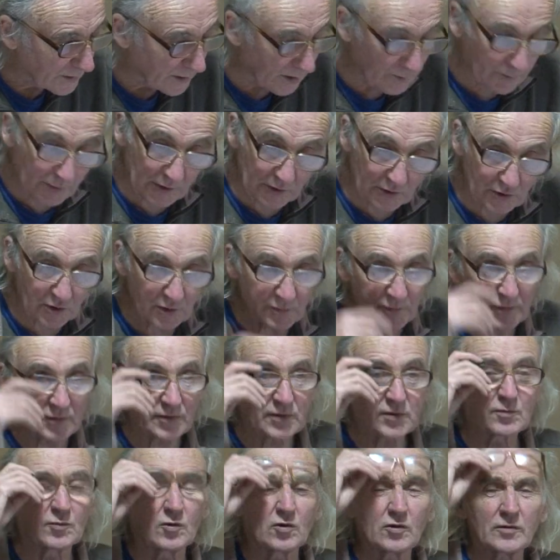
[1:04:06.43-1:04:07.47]
number chapa
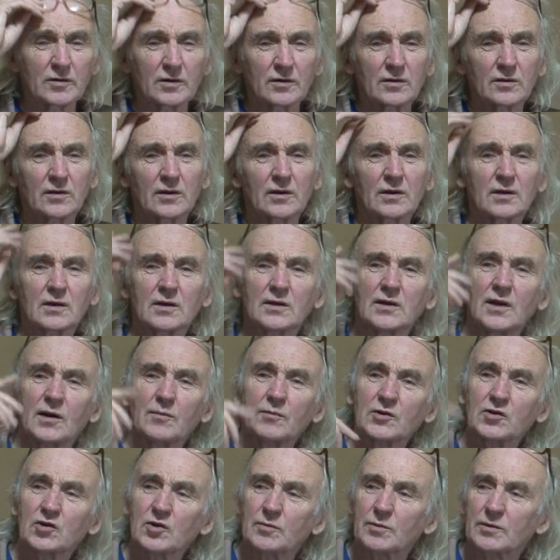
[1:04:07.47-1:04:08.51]
is more than thinking.
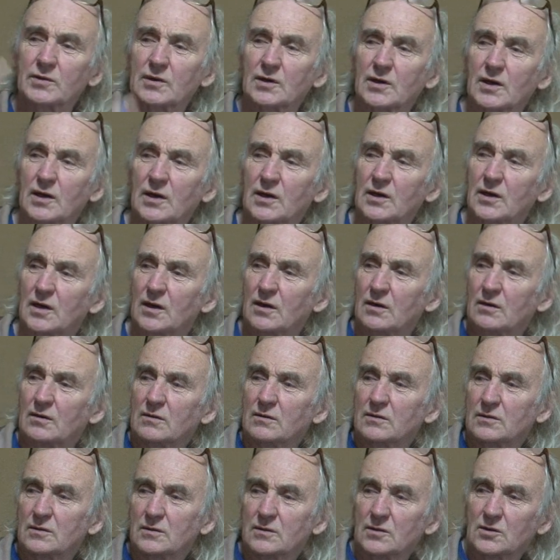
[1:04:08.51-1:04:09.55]
number chopper
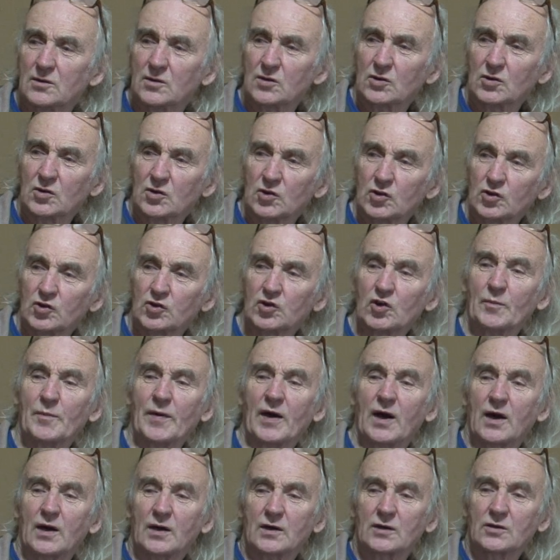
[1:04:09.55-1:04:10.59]

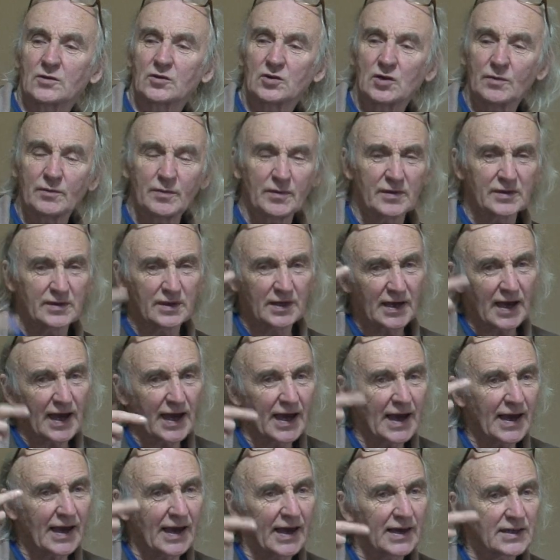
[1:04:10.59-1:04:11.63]
Chapa, chapa is
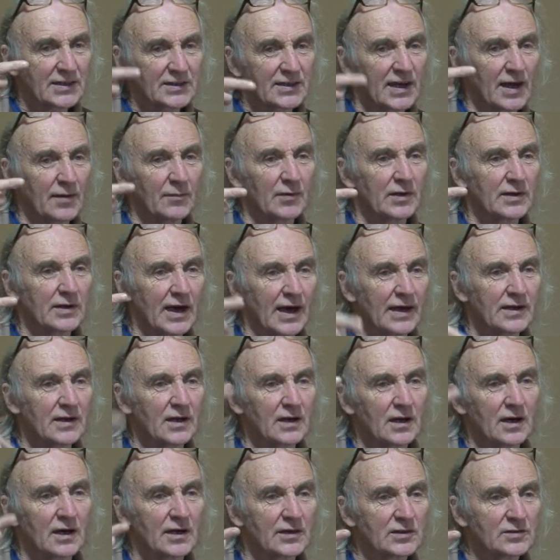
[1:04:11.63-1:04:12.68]
examine,
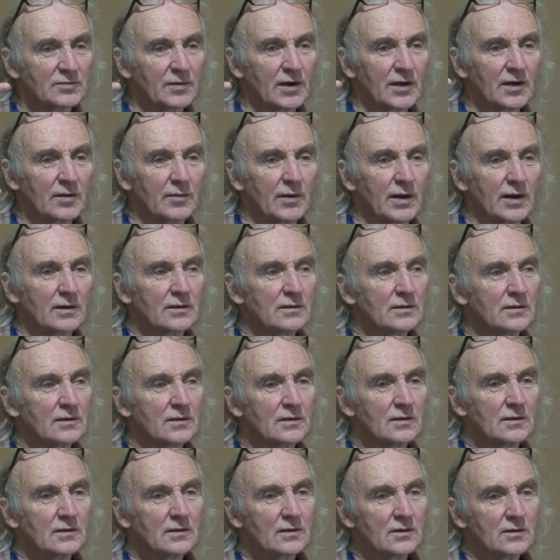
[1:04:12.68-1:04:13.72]
analyze,
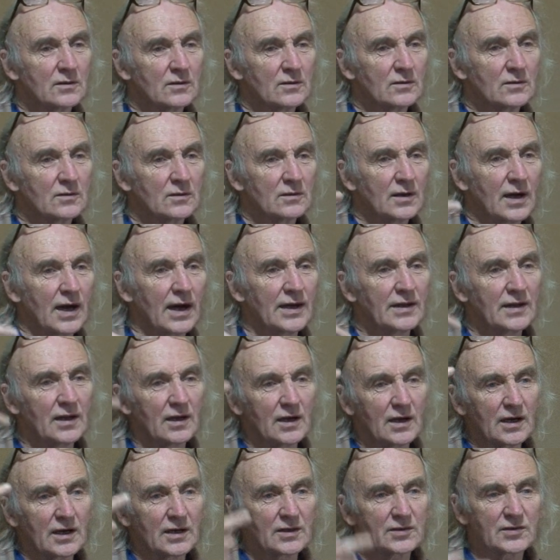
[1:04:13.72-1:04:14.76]

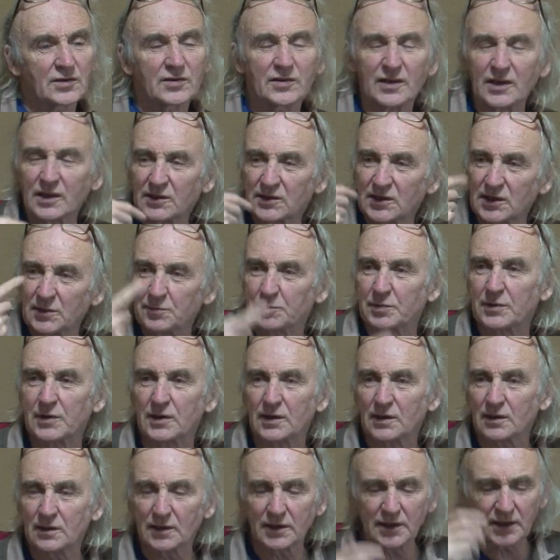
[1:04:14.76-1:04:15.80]
Analyze, think
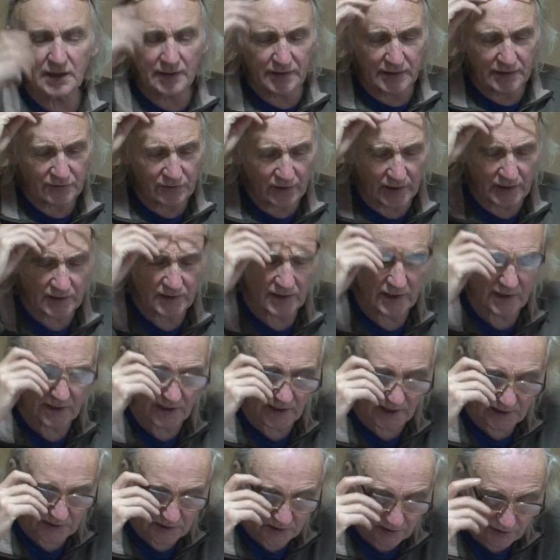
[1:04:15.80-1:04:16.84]
deeply. Here these translated
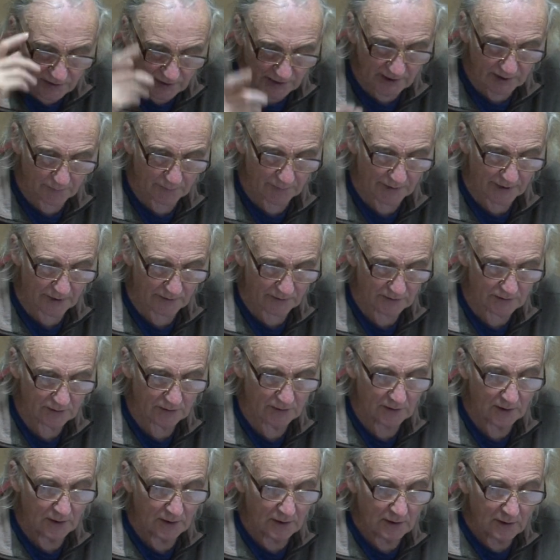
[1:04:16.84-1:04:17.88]
as think about.
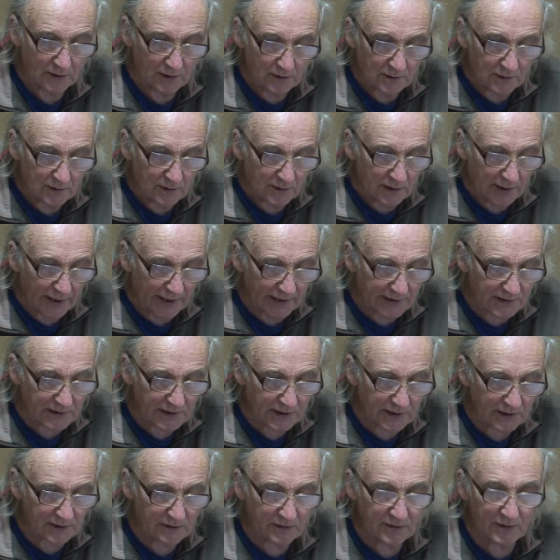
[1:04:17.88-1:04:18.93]

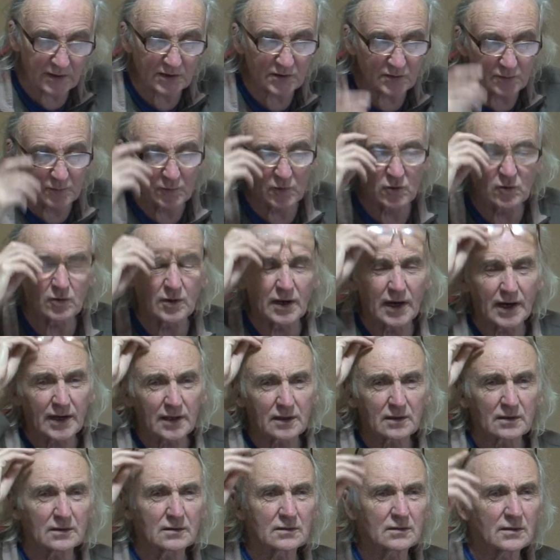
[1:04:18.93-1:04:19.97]
Actually, it's more
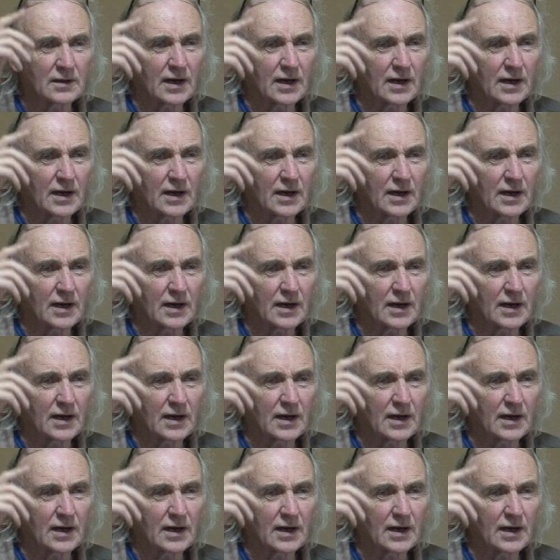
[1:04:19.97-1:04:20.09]
like